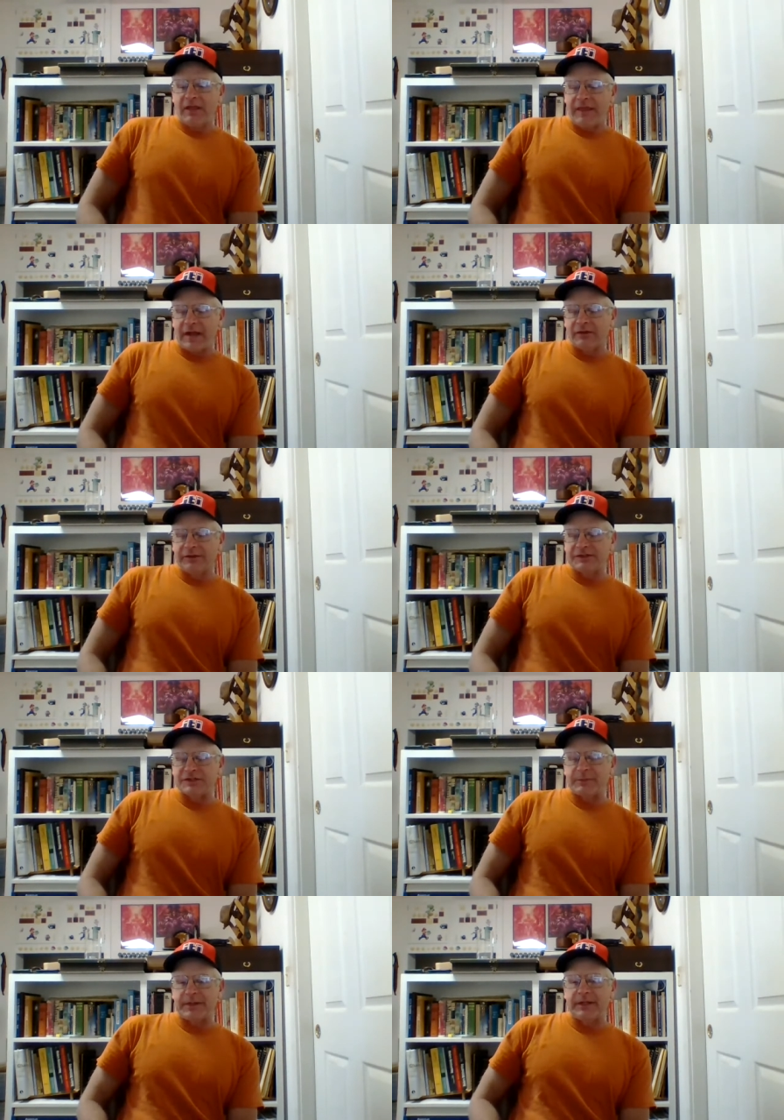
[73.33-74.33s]
That early in the
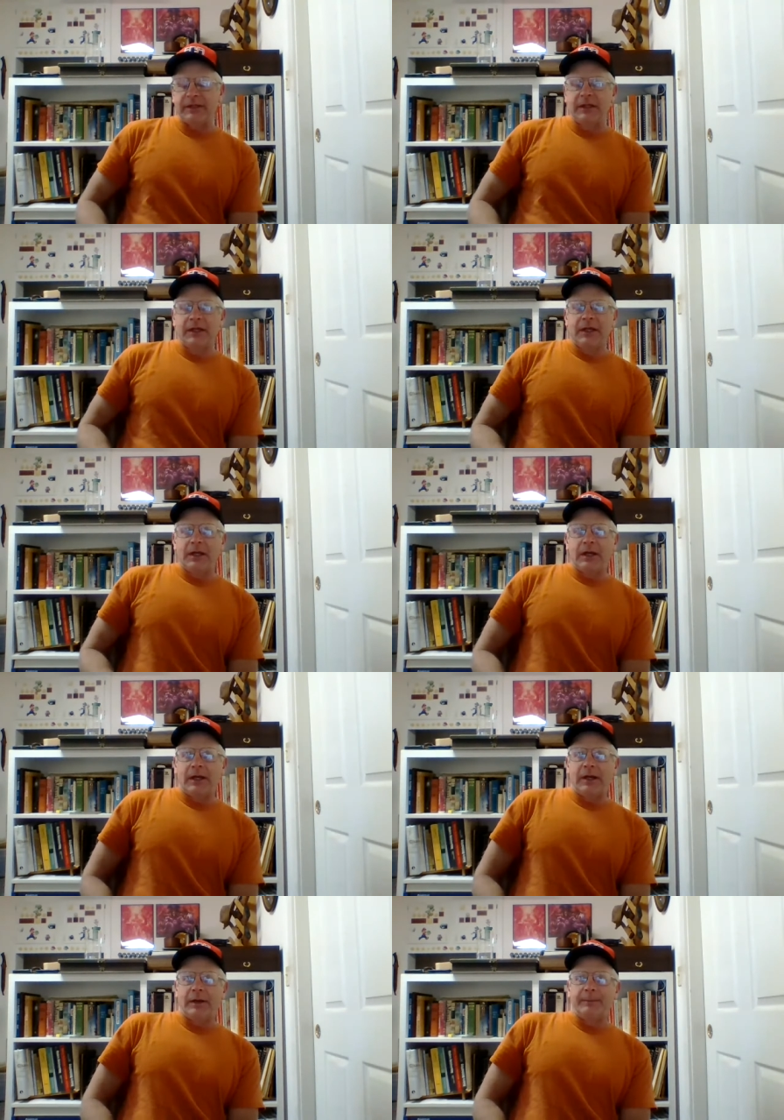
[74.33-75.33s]
spring,
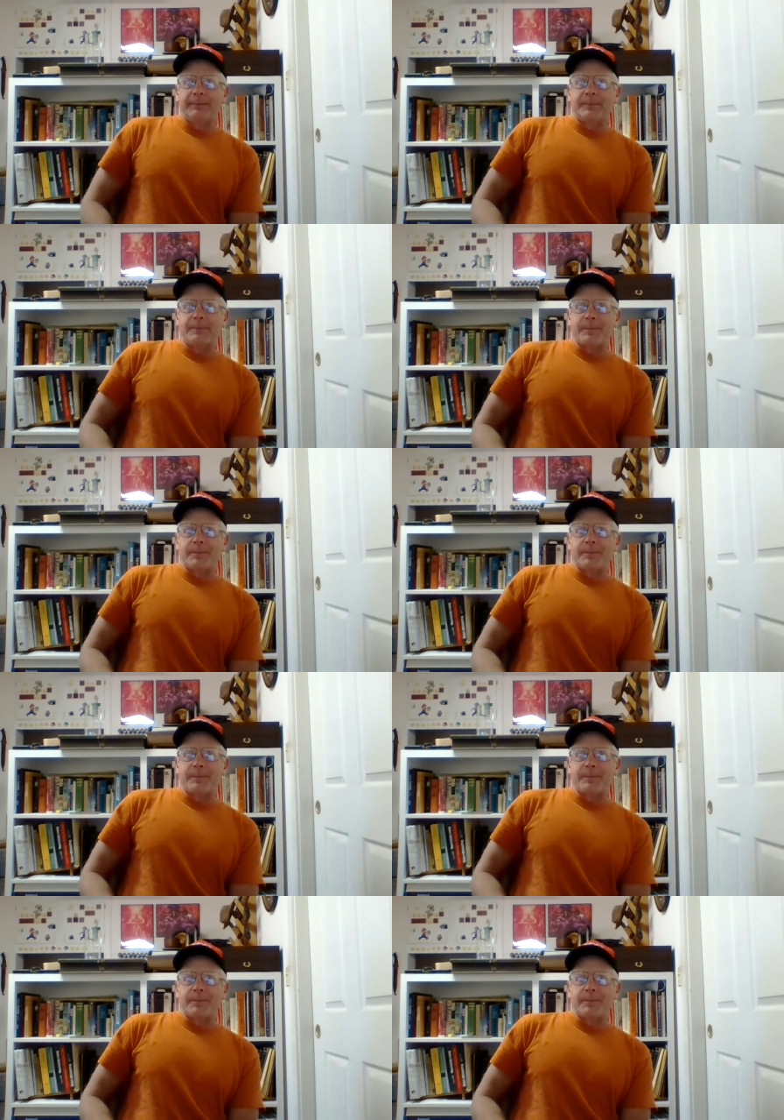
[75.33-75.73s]
um,